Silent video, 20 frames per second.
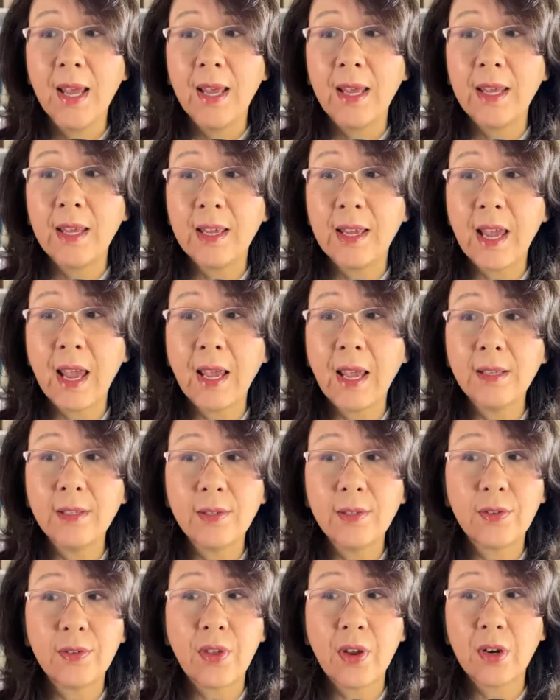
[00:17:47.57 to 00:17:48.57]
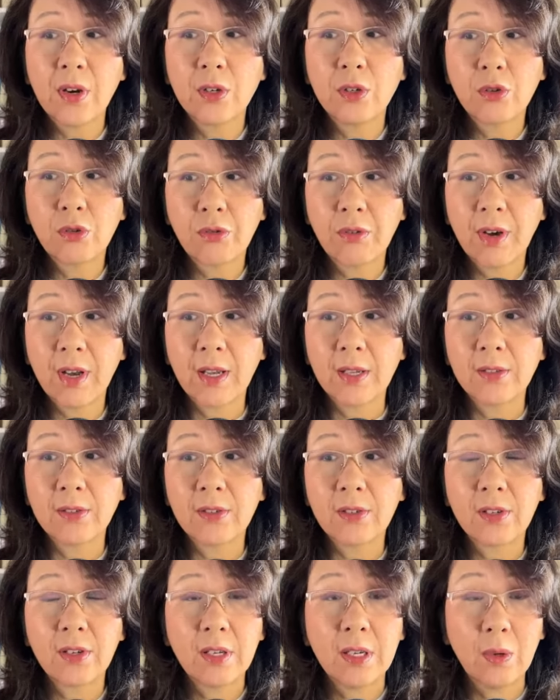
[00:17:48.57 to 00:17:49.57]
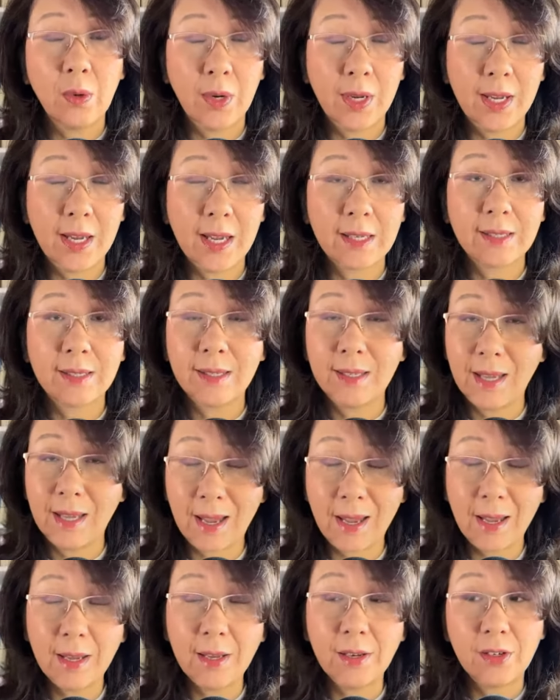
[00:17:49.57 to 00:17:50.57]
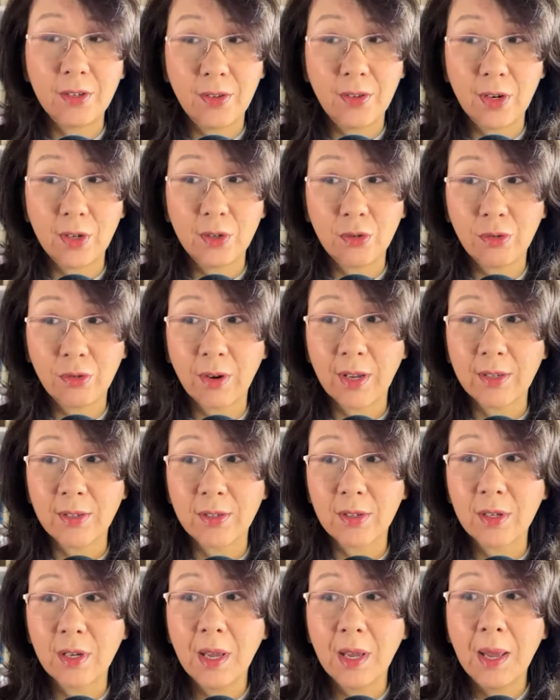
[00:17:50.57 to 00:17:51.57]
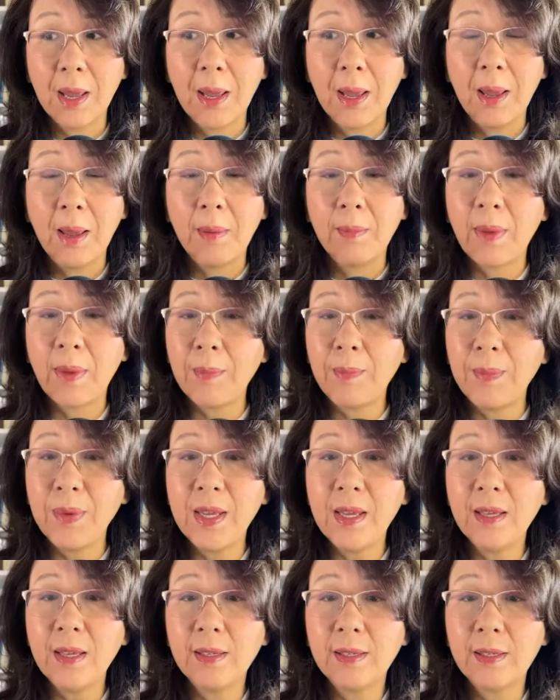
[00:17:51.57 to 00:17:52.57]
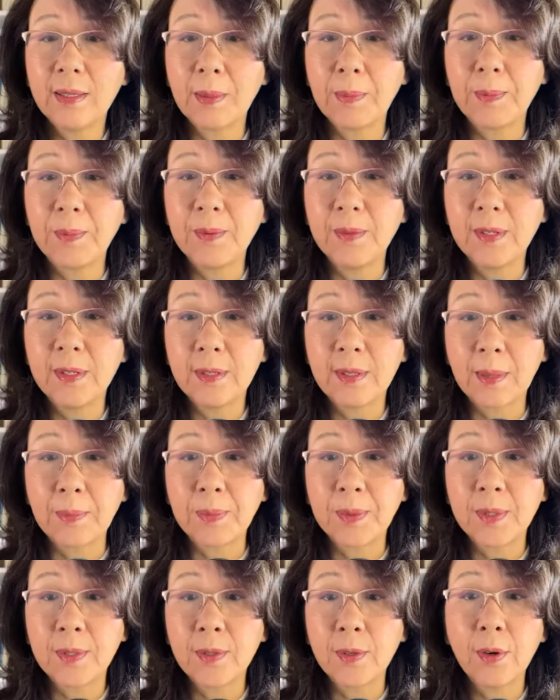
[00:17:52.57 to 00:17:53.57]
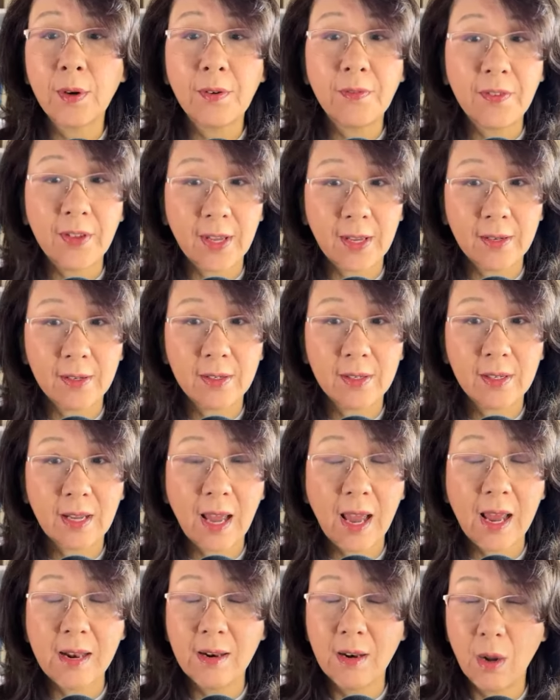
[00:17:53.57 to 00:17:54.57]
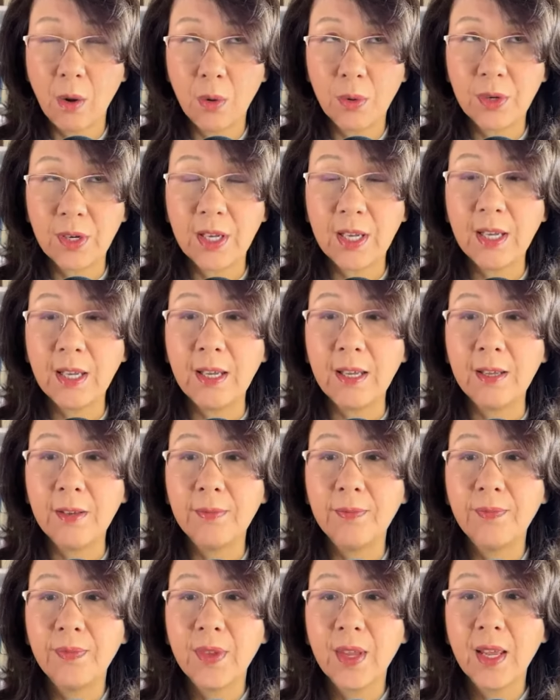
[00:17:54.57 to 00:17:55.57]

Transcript: He gains their trust, or he has gained their trust, by being subservient and low-key.